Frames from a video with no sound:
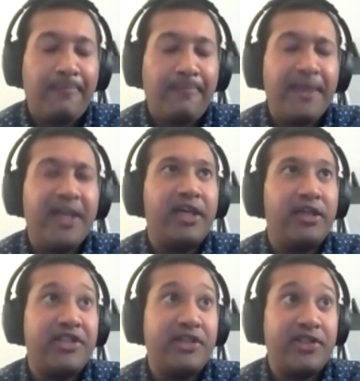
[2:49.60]
Yeah.
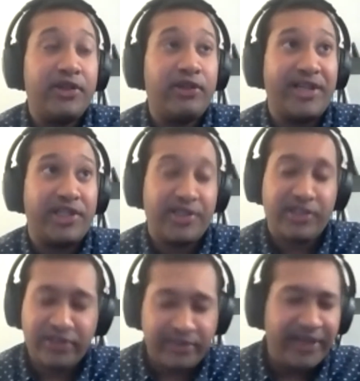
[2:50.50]
So it's a good question. So
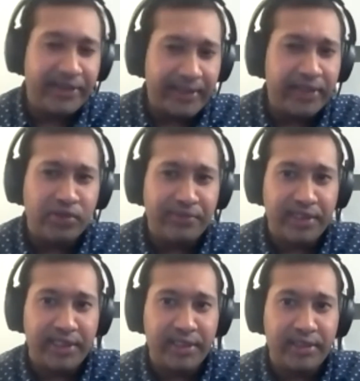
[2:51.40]
there's about 300
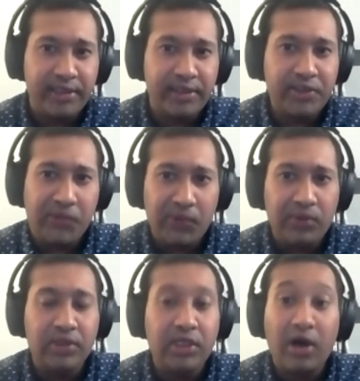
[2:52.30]
million
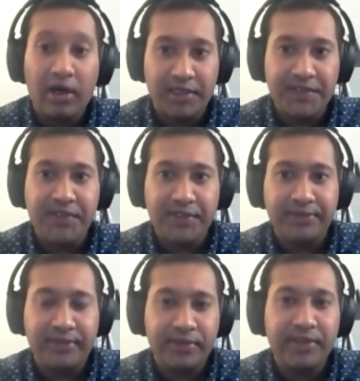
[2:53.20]
total cars on the
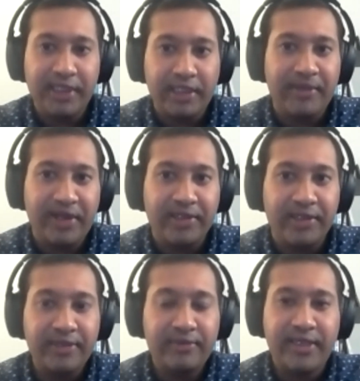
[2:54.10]
road in America,
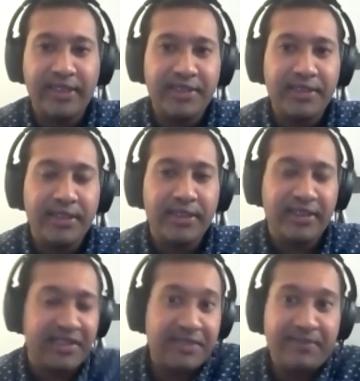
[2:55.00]
right? And
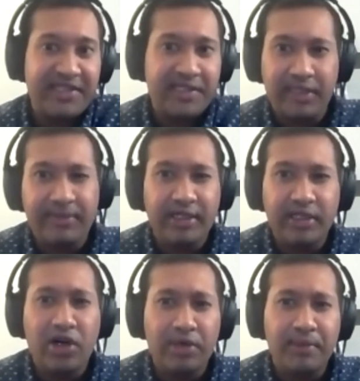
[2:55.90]
that's basically about a
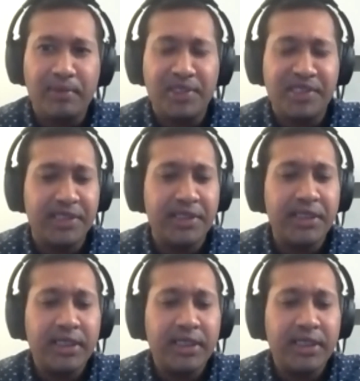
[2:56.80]
car per person.